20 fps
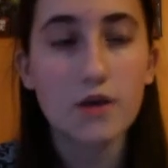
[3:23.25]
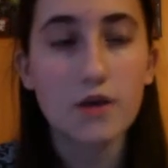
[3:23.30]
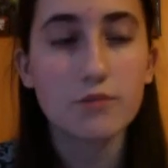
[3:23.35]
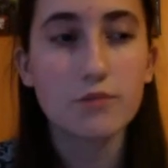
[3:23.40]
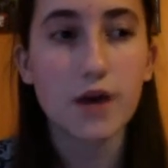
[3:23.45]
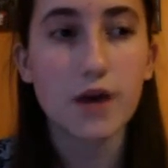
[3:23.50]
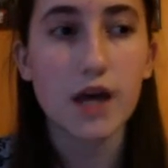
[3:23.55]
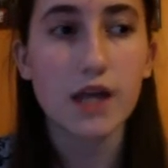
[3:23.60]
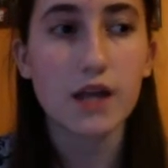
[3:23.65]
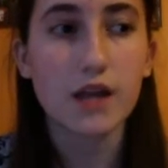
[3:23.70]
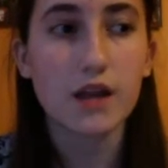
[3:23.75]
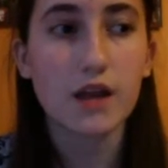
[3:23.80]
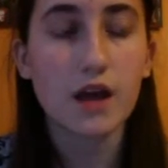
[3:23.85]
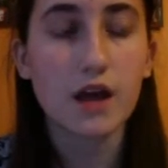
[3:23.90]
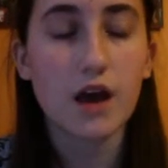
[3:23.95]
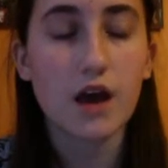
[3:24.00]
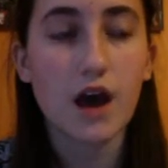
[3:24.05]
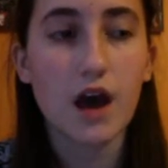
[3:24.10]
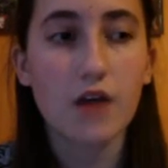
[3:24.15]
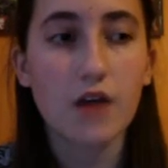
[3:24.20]
but
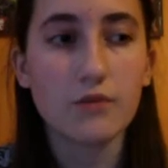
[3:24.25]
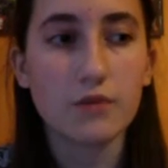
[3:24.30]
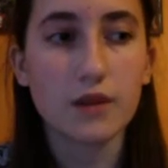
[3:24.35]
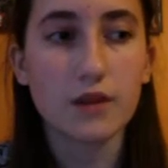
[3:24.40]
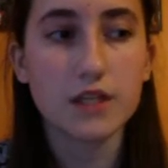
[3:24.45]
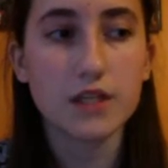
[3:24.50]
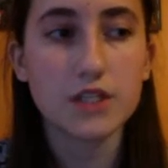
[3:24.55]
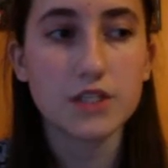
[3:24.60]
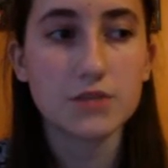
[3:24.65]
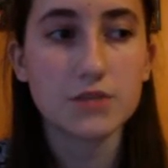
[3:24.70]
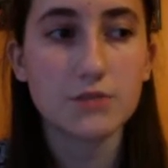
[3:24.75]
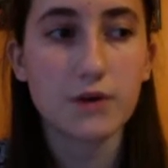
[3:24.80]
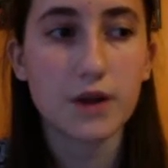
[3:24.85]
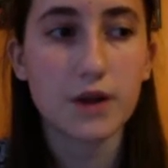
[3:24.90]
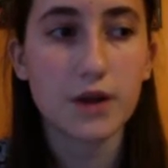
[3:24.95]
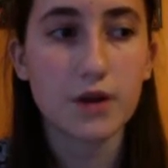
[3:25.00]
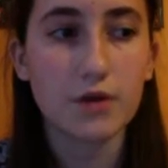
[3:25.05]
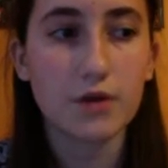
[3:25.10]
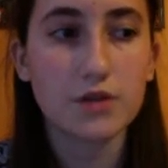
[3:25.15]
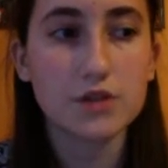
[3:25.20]
I really just want to
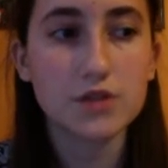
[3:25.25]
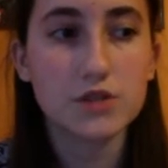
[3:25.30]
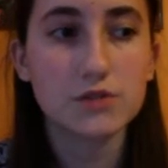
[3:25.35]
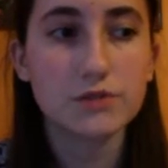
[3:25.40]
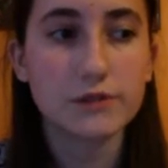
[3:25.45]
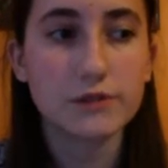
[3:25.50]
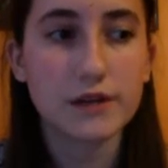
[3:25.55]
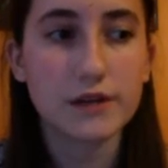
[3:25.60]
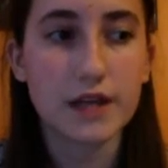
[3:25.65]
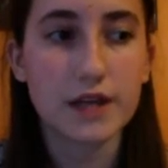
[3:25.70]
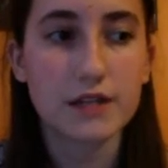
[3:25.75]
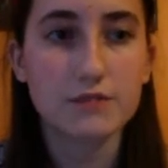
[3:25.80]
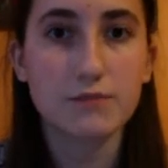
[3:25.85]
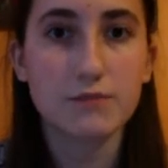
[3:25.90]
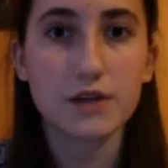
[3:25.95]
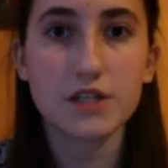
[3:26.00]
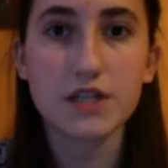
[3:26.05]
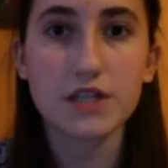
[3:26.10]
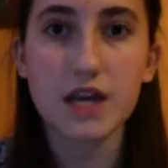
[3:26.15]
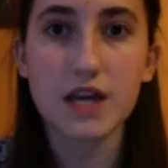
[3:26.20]
go to school and get as
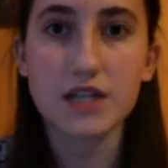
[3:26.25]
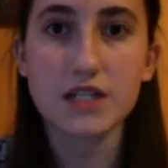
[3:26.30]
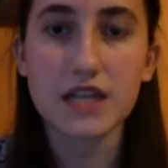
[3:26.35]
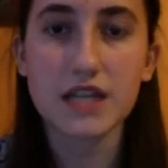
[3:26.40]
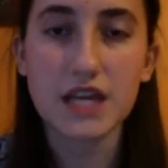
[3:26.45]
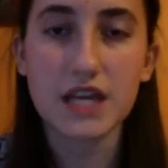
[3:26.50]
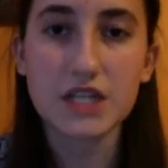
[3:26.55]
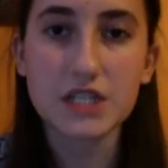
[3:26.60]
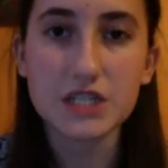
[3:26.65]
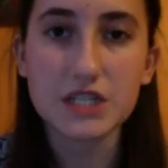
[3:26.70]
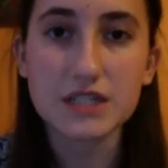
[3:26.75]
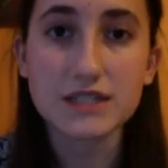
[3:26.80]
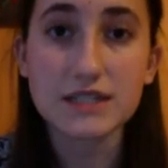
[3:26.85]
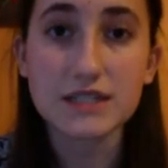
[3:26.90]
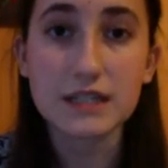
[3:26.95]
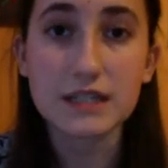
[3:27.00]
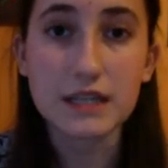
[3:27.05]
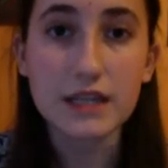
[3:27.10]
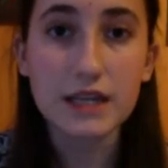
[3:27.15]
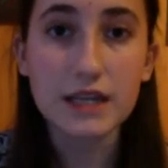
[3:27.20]
much education as
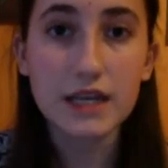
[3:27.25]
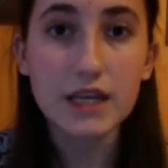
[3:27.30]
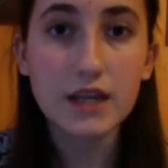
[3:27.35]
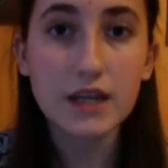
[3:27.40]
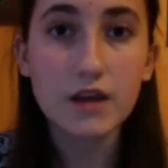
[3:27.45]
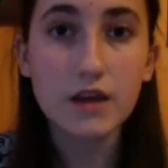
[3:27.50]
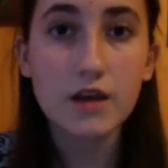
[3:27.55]
needed,